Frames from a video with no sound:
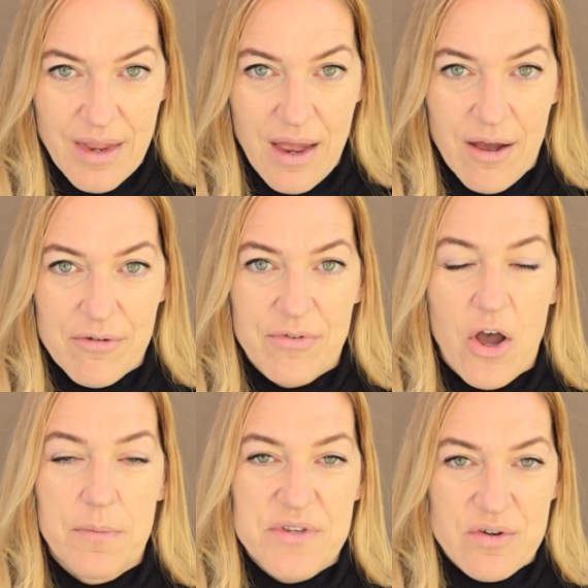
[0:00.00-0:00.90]
of
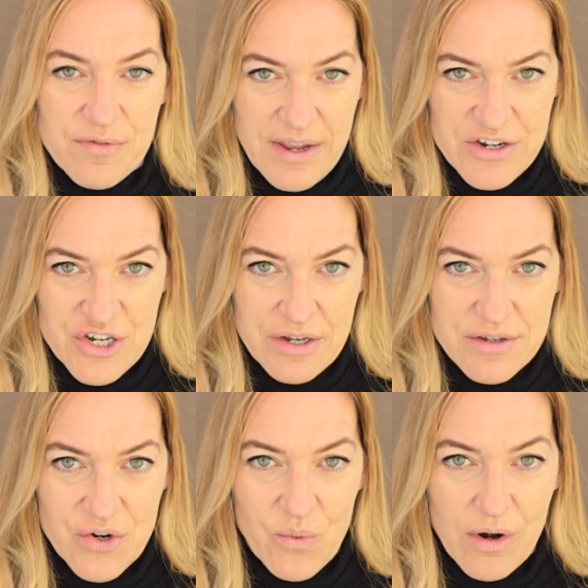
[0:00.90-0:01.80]
observation
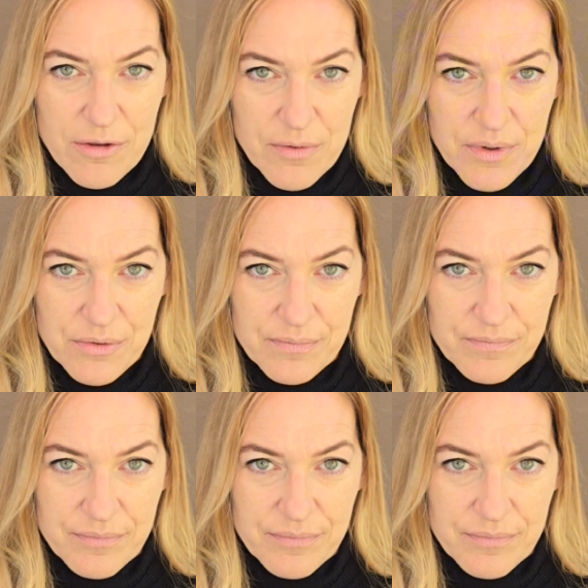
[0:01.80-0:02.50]
to work through.